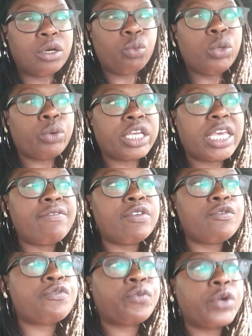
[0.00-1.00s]
We were
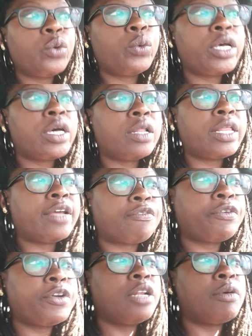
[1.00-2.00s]
given free will and
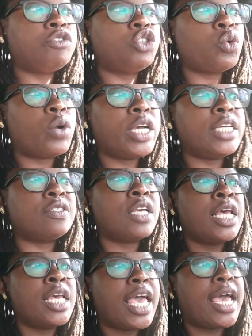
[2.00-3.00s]
freedom of choice
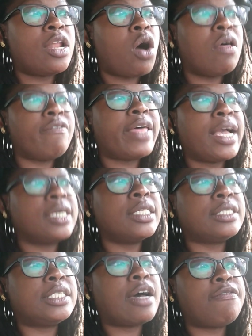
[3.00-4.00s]
and all that
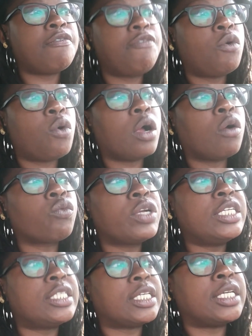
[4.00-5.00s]
good stuff for a
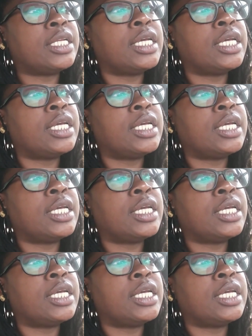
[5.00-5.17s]
reason.